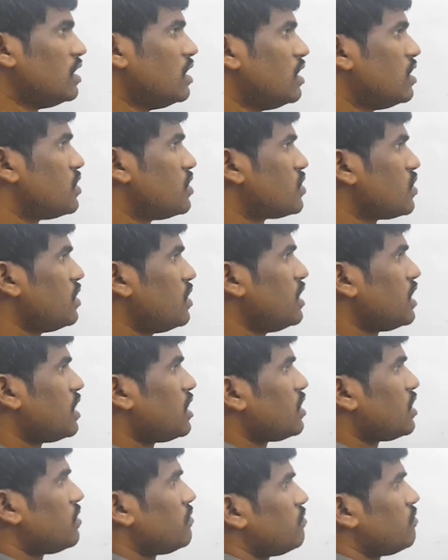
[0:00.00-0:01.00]
So
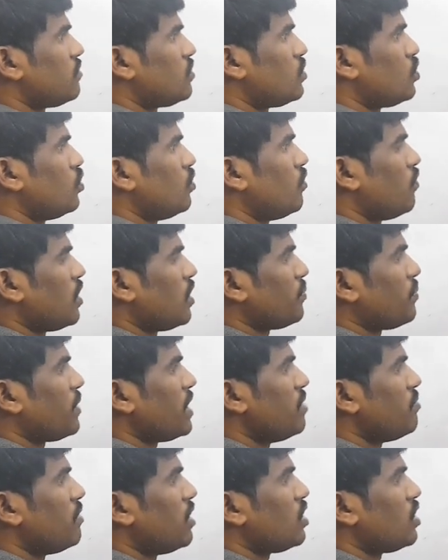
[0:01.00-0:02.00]
here 1
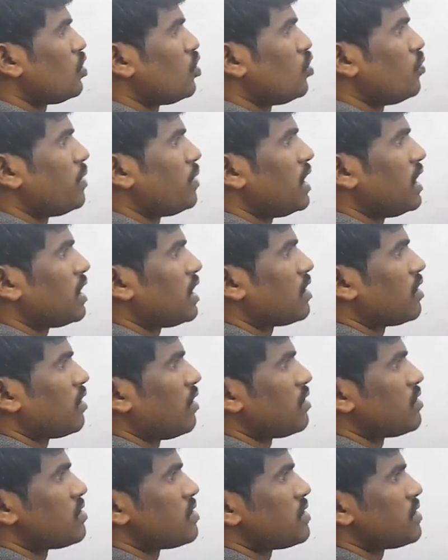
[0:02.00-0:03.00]
pi bond, 2 pi
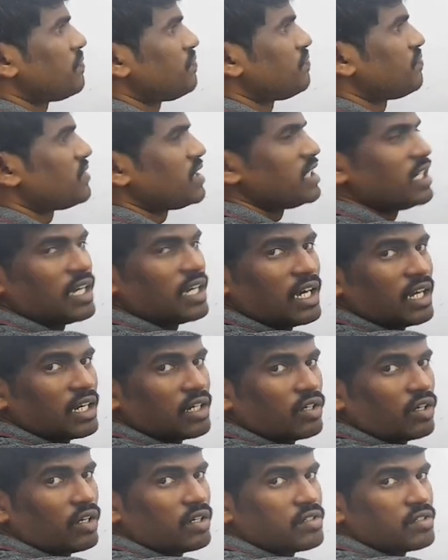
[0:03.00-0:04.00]
electrons, here
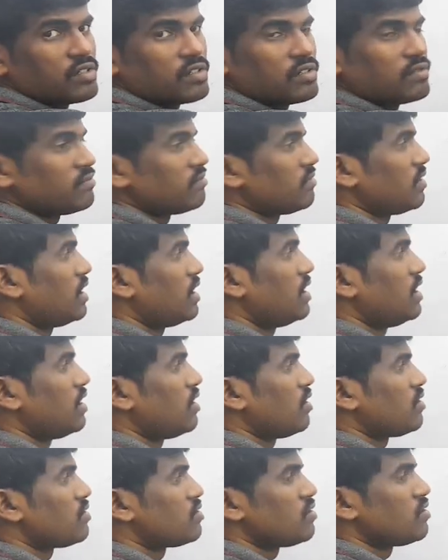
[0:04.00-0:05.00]
electrons, and here
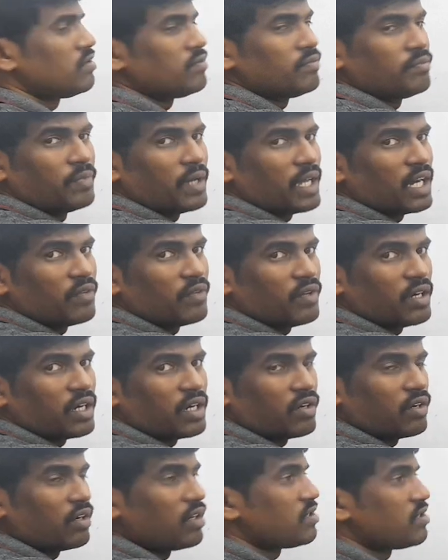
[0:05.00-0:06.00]
also pair of
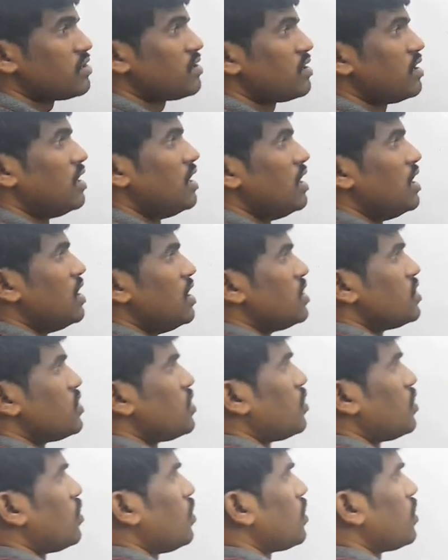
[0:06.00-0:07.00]
electrons.
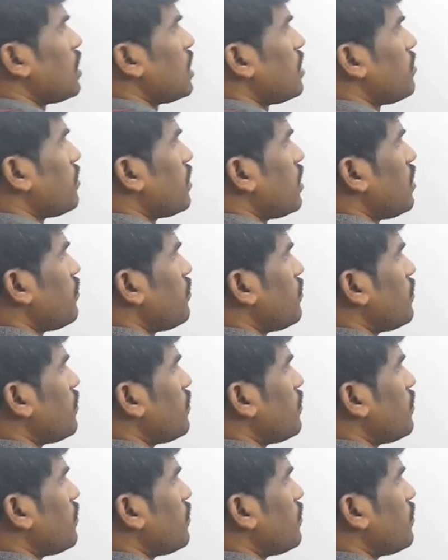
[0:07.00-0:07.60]
So total number of